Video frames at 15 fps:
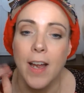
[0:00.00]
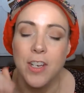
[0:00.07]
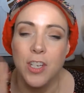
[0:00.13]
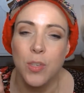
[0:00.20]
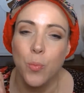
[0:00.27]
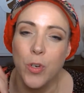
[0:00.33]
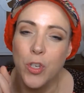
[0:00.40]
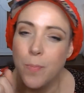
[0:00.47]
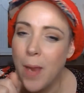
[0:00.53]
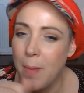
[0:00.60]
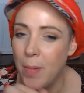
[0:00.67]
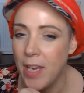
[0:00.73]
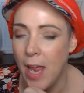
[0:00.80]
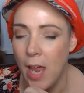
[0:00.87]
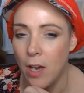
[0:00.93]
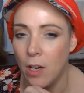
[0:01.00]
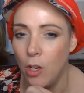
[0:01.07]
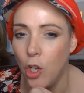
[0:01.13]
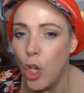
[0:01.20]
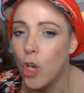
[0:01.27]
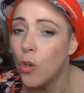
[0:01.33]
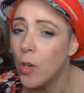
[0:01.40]
I just wish maybe it had a
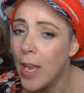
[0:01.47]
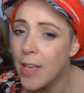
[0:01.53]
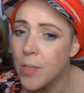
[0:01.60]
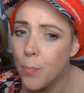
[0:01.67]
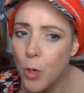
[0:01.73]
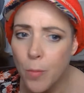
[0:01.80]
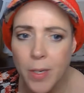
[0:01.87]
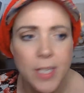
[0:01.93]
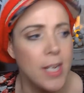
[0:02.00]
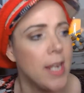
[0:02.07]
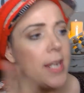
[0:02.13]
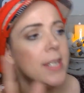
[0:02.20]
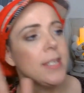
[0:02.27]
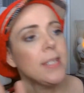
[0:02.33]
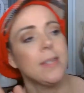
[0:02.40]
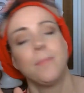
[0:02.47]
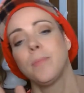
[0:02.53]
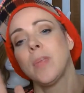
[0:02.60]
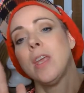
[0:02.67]
little less permatease.